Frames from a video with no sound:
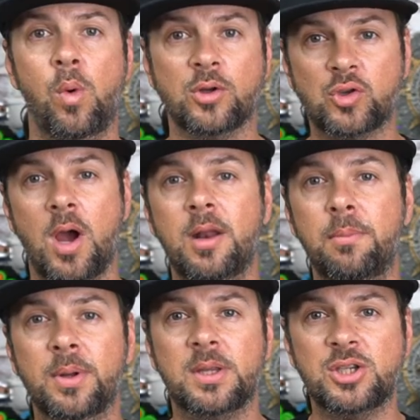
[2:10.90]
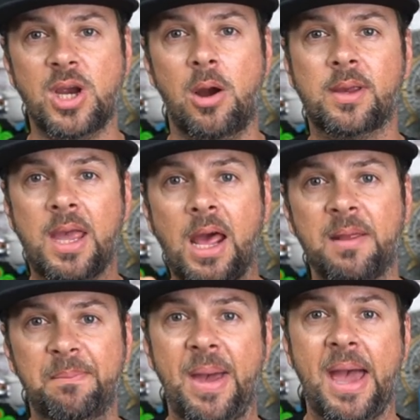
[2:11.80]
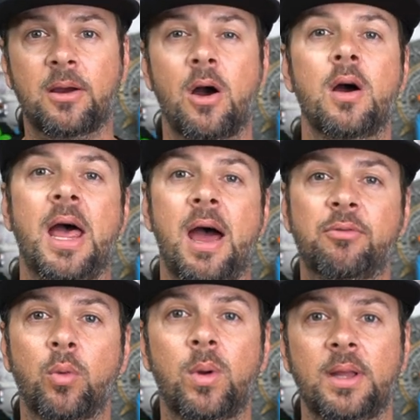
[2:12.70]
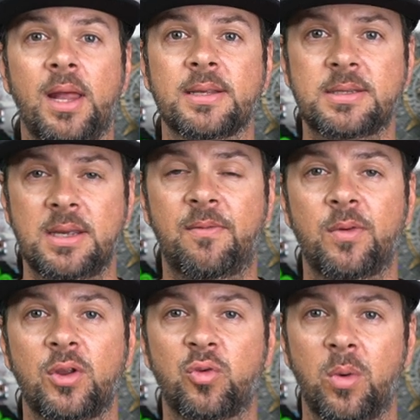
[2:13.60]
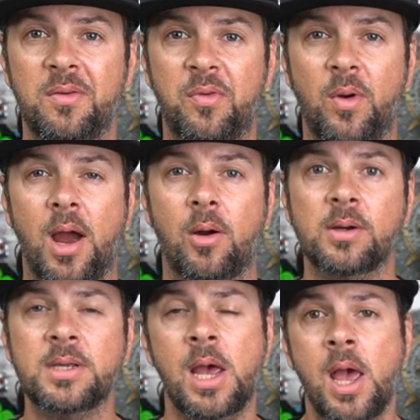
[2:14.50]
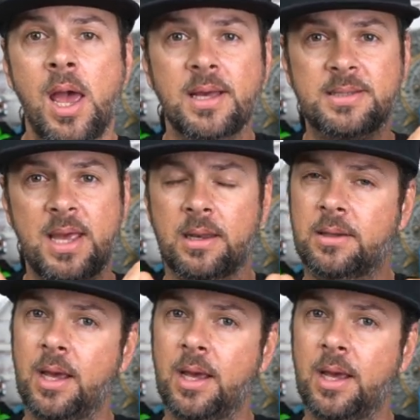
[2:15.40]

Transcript: While trying to put the shower caddy back on after we let it set for the 24 hours is that